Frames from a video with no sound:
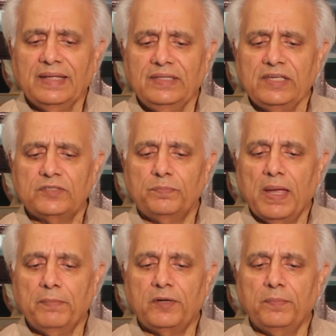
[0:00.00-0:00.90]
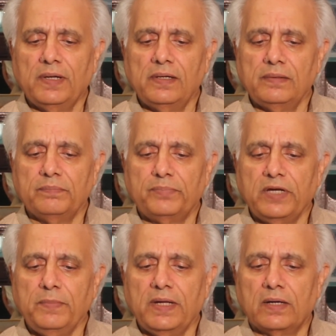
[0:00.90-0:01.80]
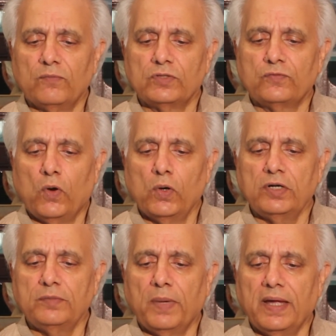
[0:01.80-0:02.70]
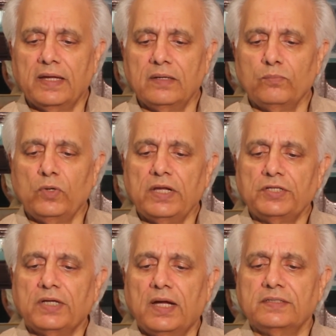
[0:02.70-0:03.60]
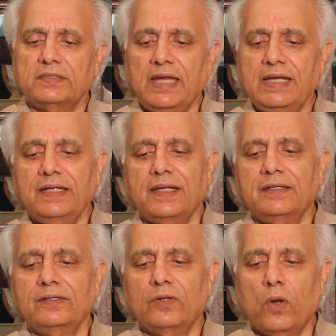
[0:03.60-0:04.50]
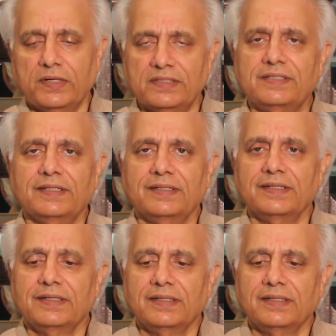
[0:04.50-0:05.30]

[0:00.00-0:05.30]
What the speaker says: This memorable premiere was followed by Bulle Shah's Indian Odyssey,